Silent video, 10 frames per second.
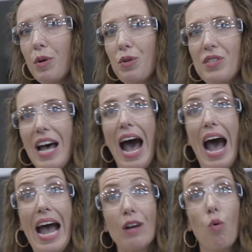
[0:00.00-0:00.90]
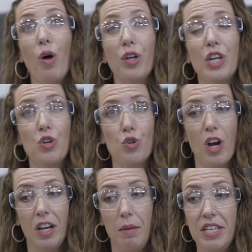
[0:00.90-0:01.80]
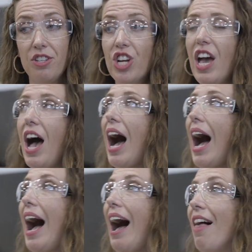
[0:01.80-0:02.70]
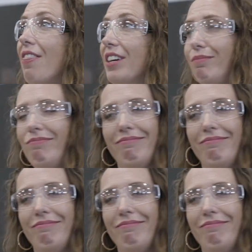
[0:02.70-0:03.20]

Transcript: produce a high quality neutron image. The